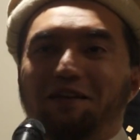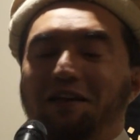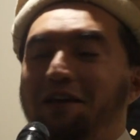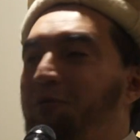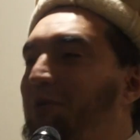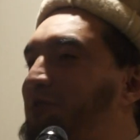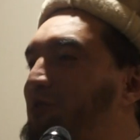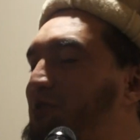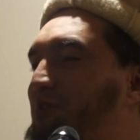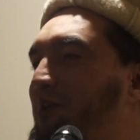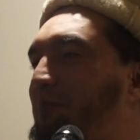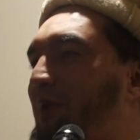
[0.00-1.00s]
And I went to
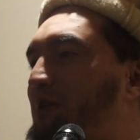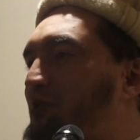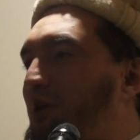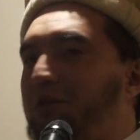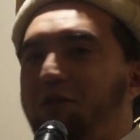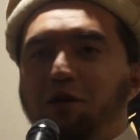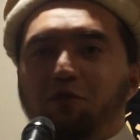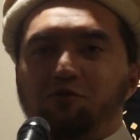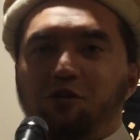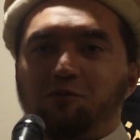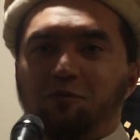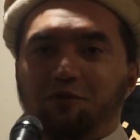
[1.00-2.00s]
sleep. I saw the Day of
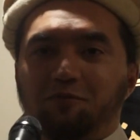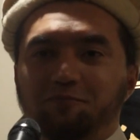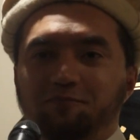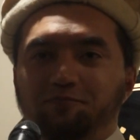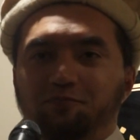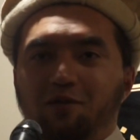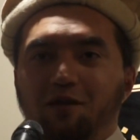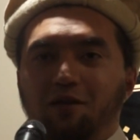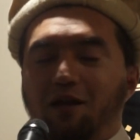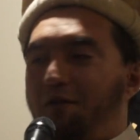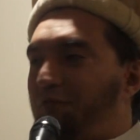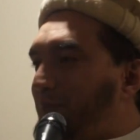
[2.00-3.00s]
Judgment.
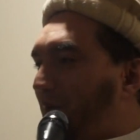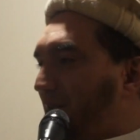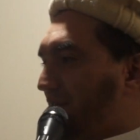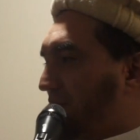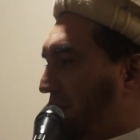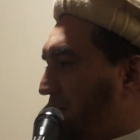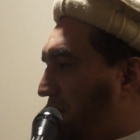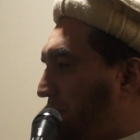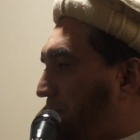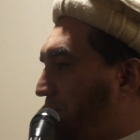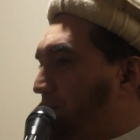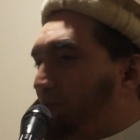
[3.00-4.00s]
Everybody's lined
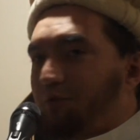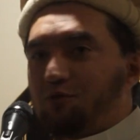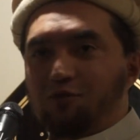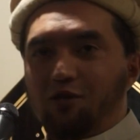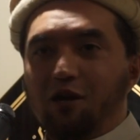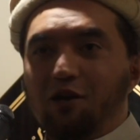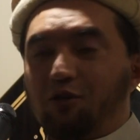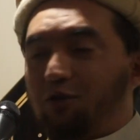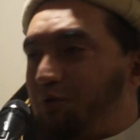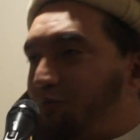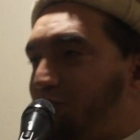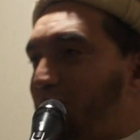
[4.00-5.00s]
up,
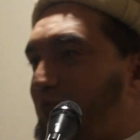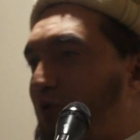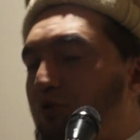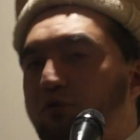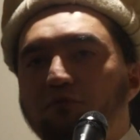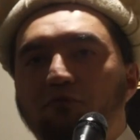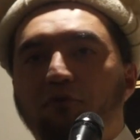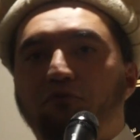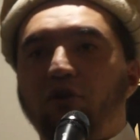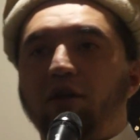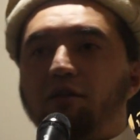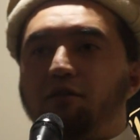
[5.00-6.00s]
scared, you know,
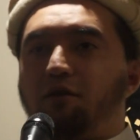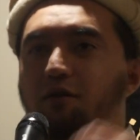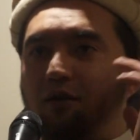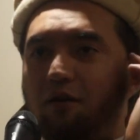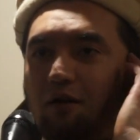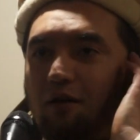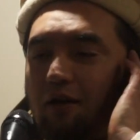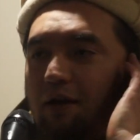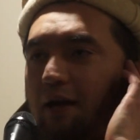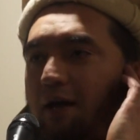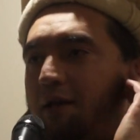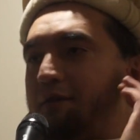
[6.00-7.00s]
afraid.
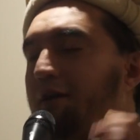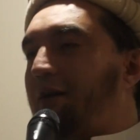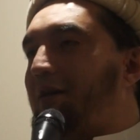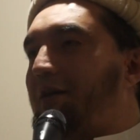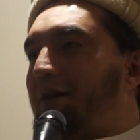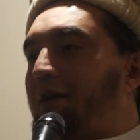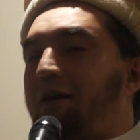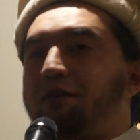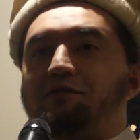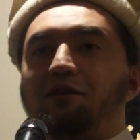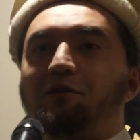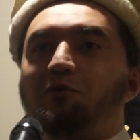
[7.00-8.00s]
And uh, I
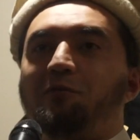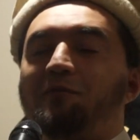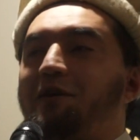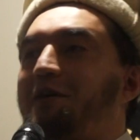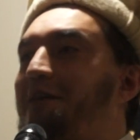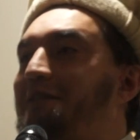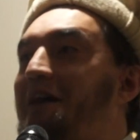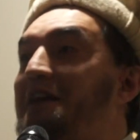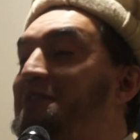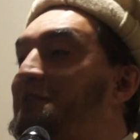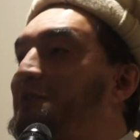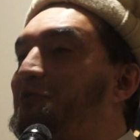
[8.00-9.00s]
said, oh my God,
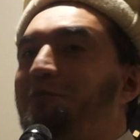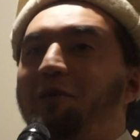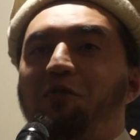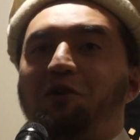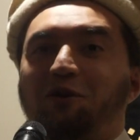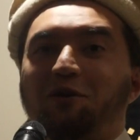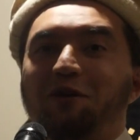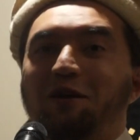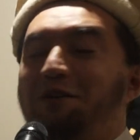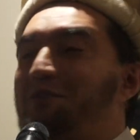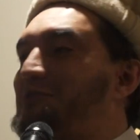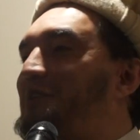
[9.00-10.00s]
I didn't do my dhikr.
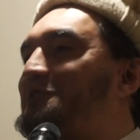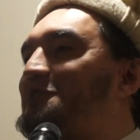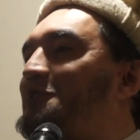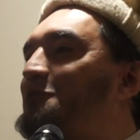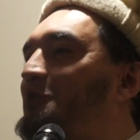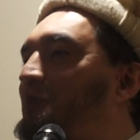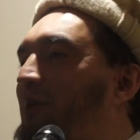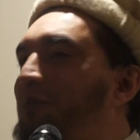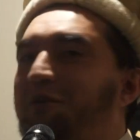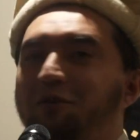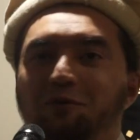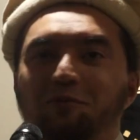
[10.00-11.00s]
So I started doing my
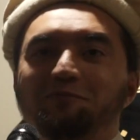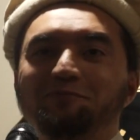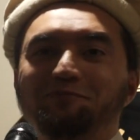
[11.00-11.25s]
dhikr.